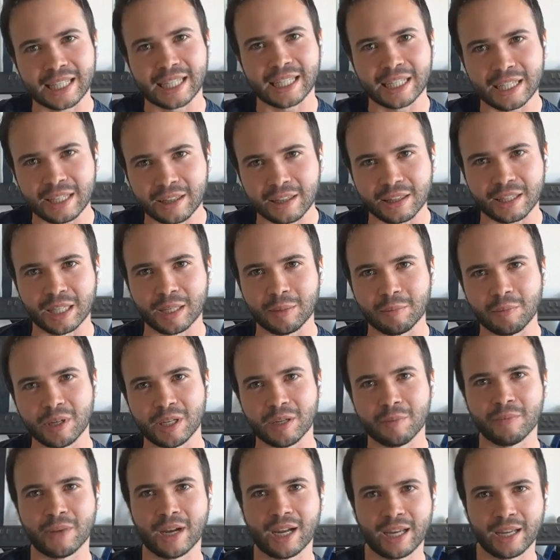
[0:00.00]
key theme
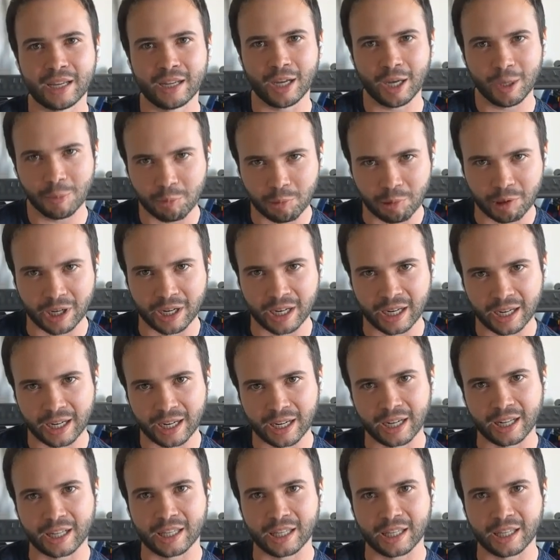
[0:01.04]
in my upbringing